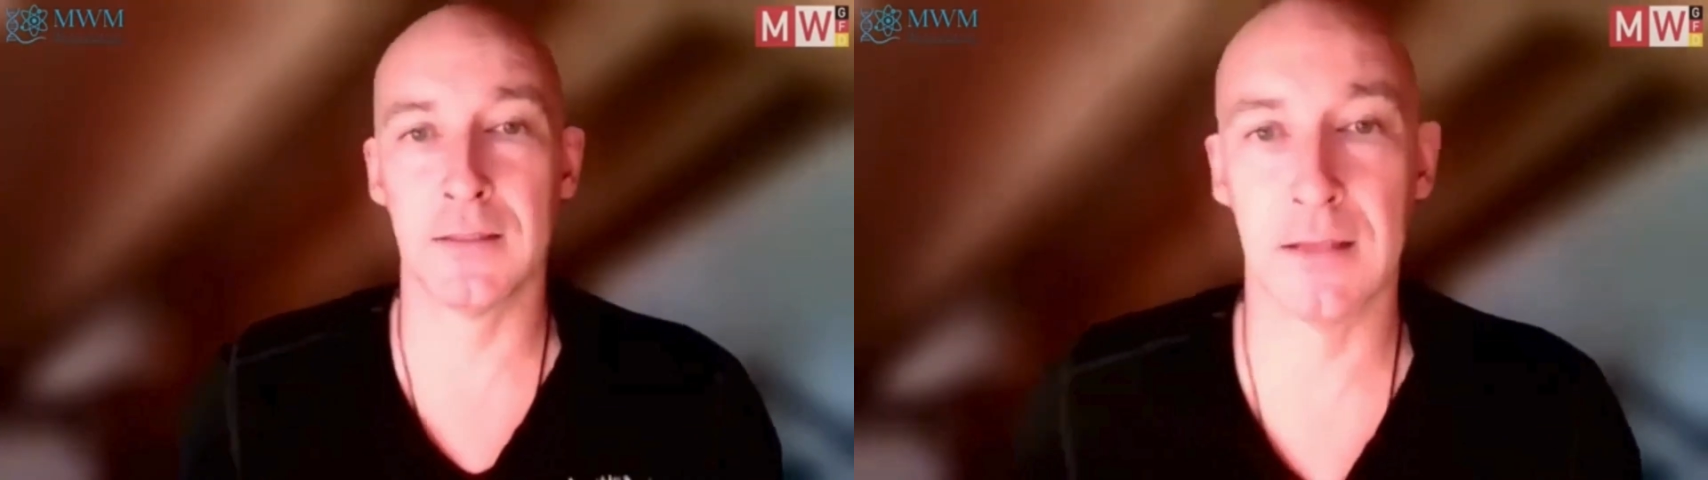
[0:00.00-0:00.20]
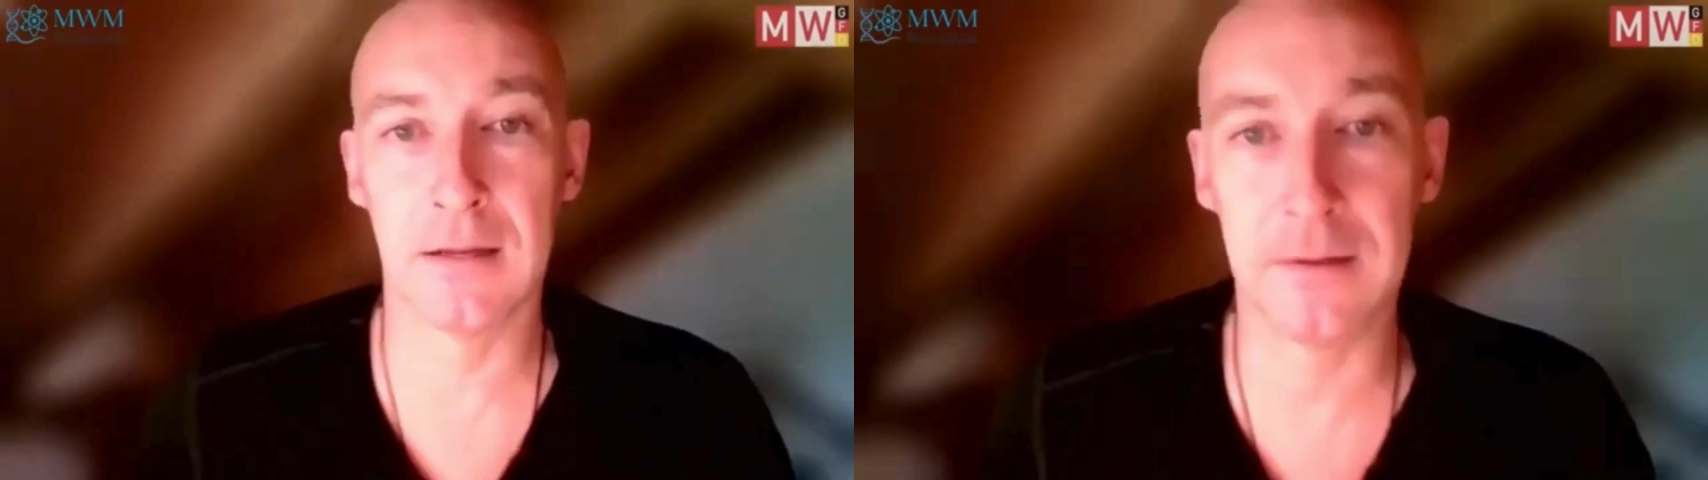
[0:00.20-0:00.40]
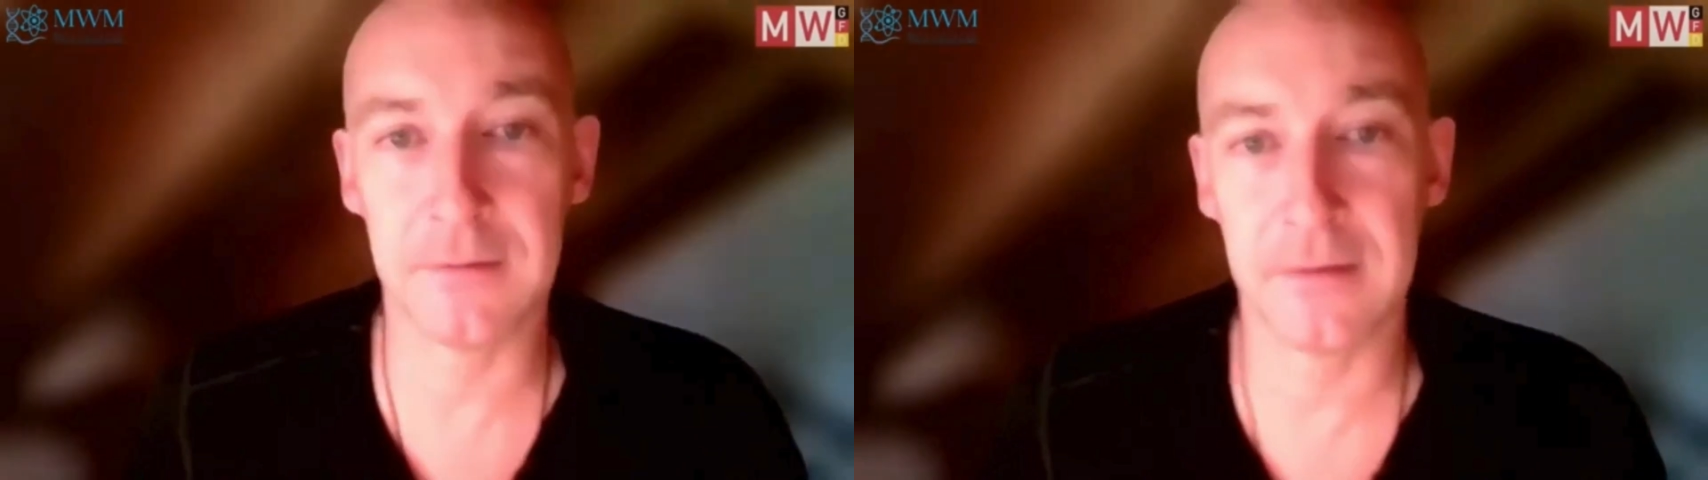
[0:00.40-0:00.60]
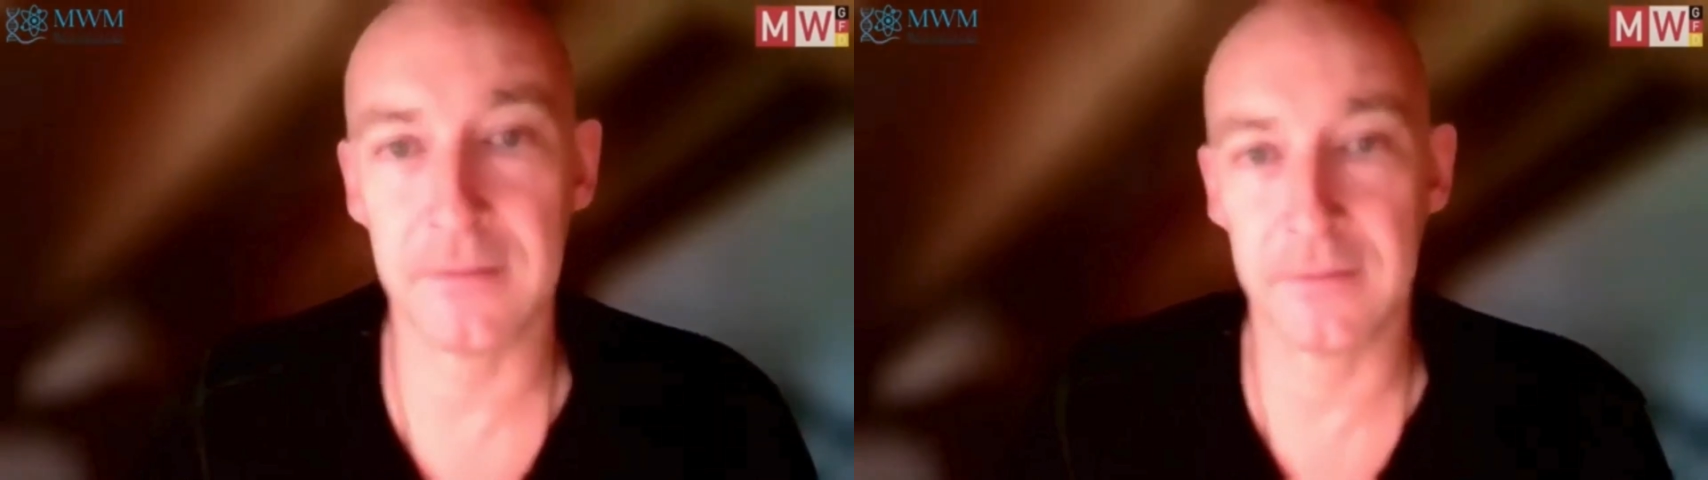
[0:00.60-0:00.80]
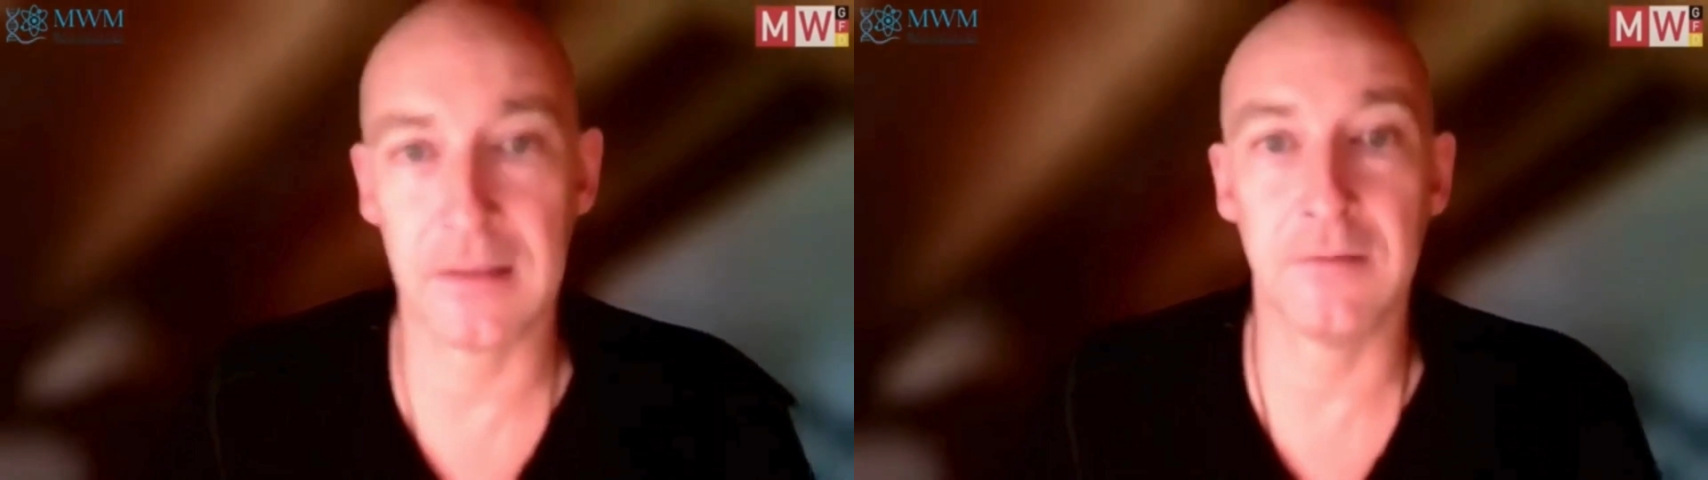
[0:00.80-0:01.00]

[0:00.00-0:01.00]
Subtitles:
analysis